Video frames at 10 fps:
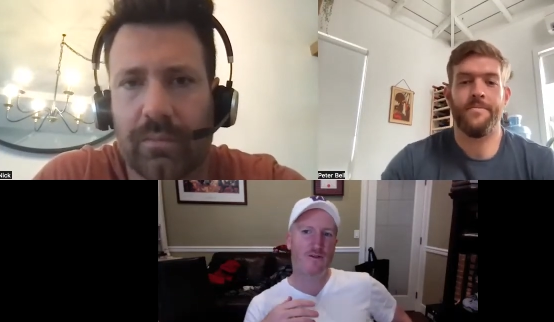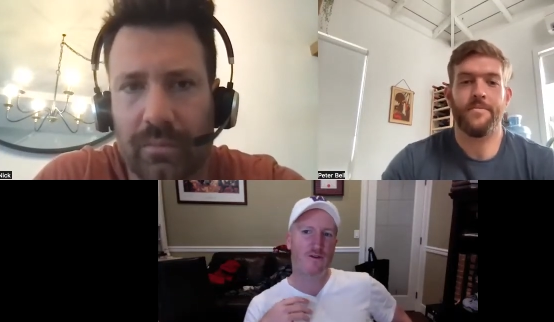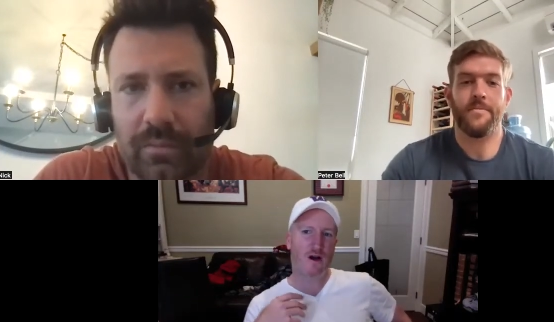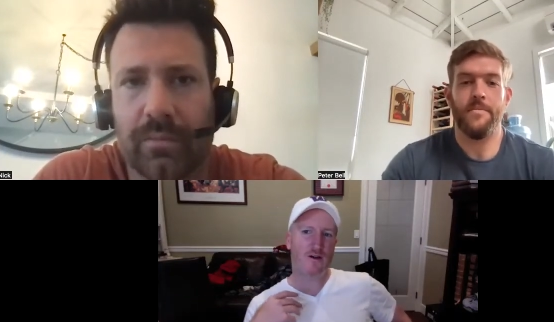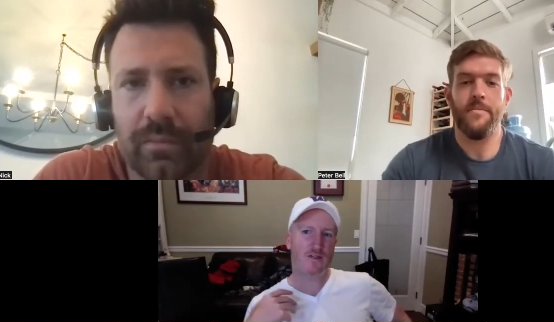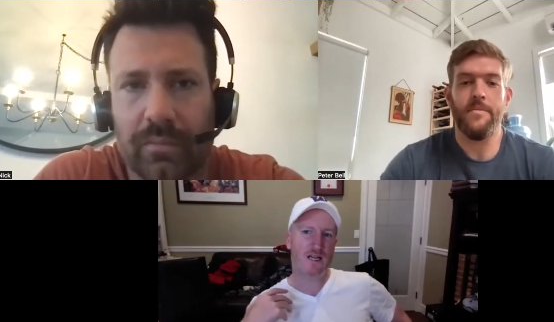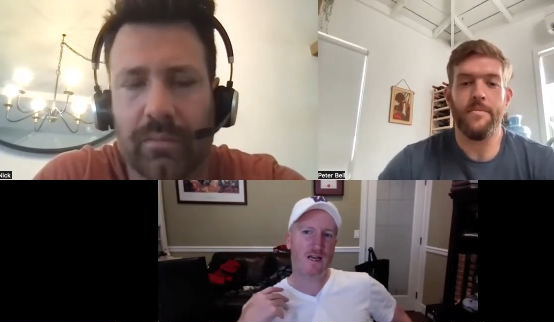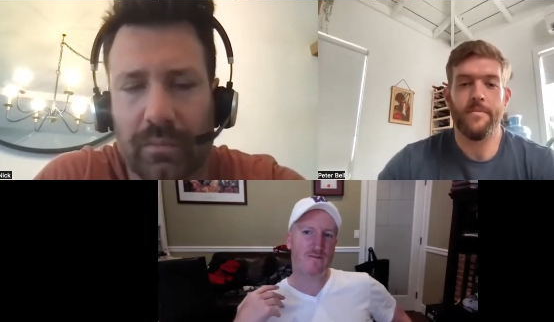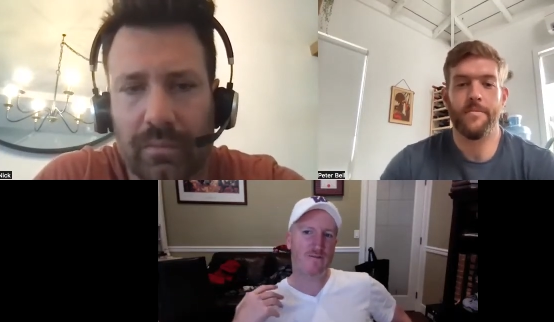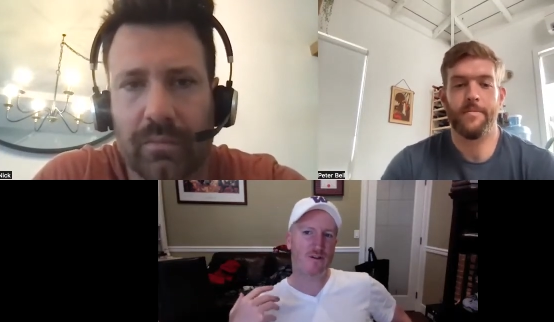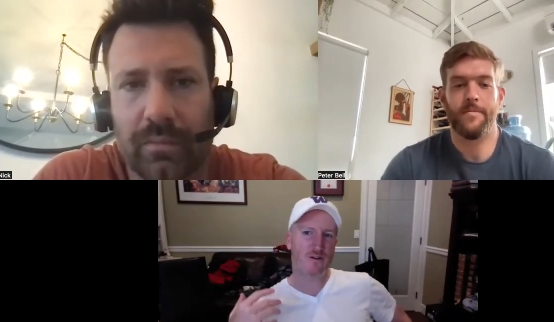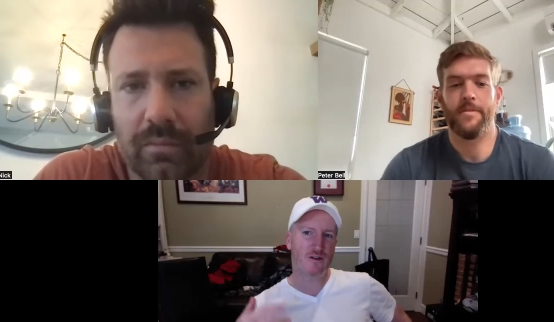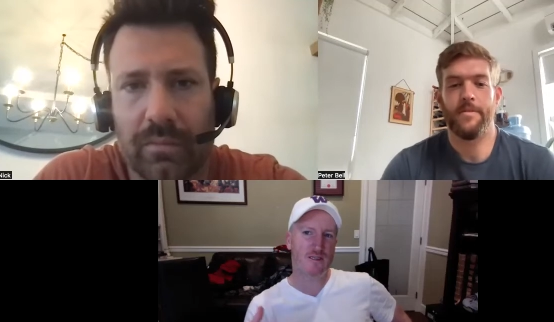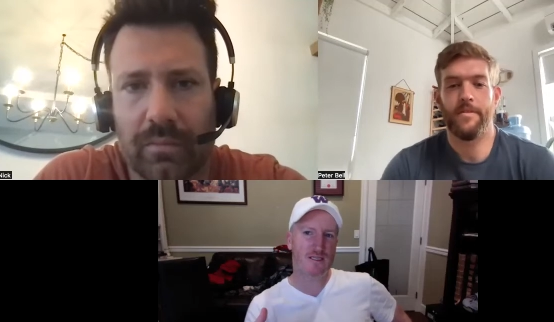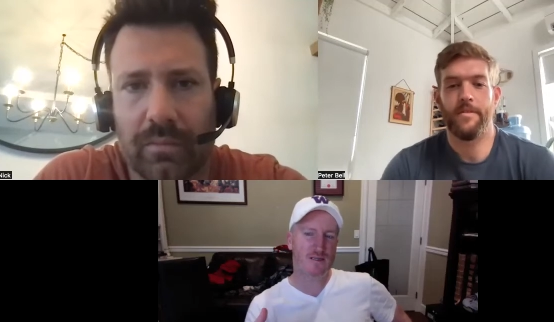Speaker 1: your understanding of
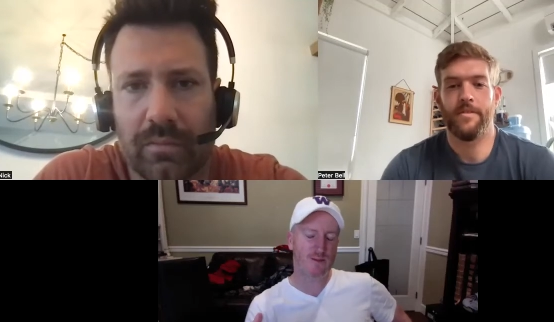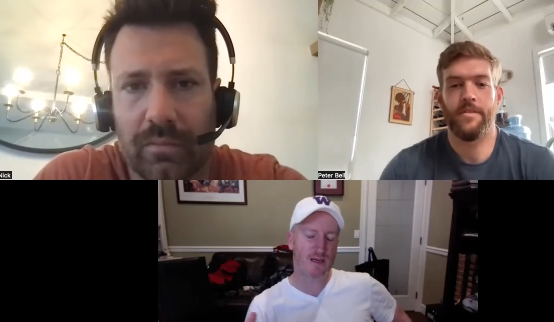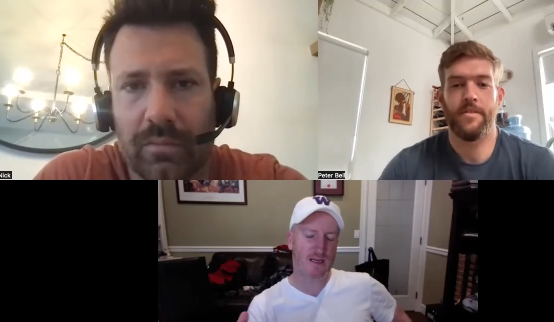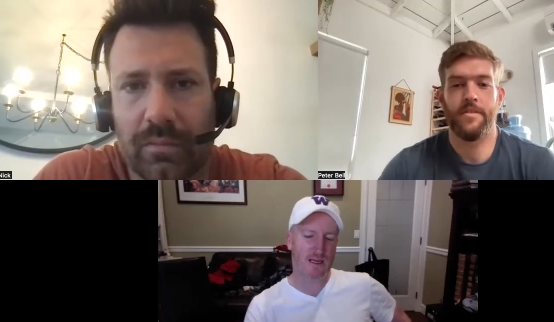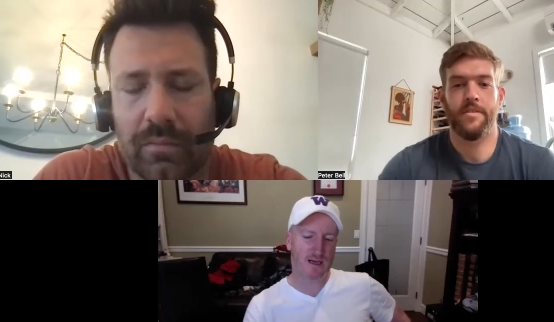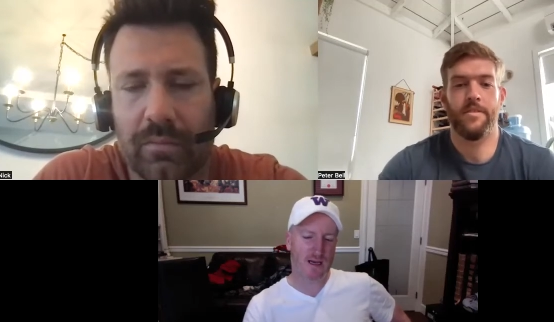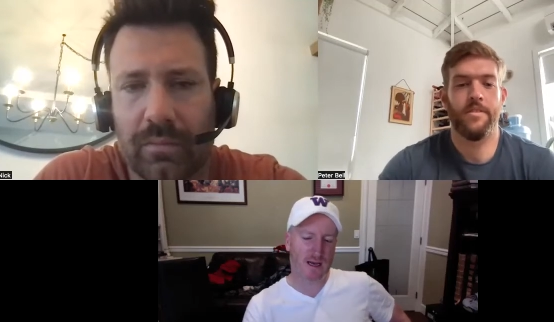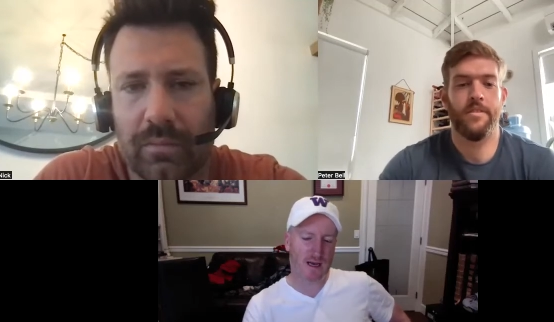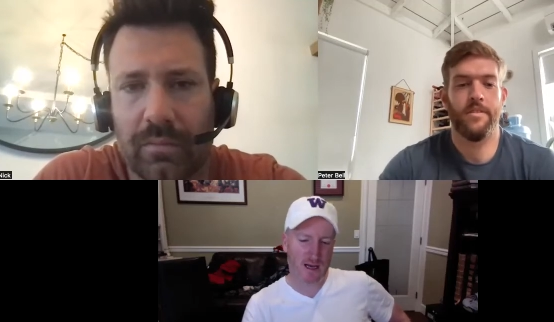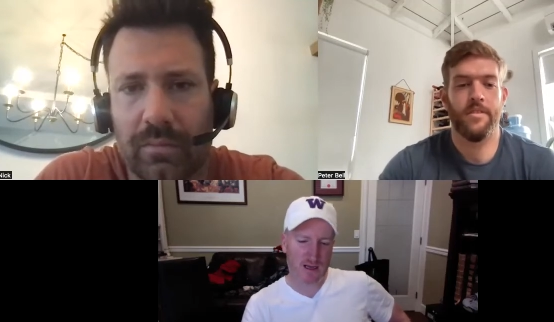goodness has been uh,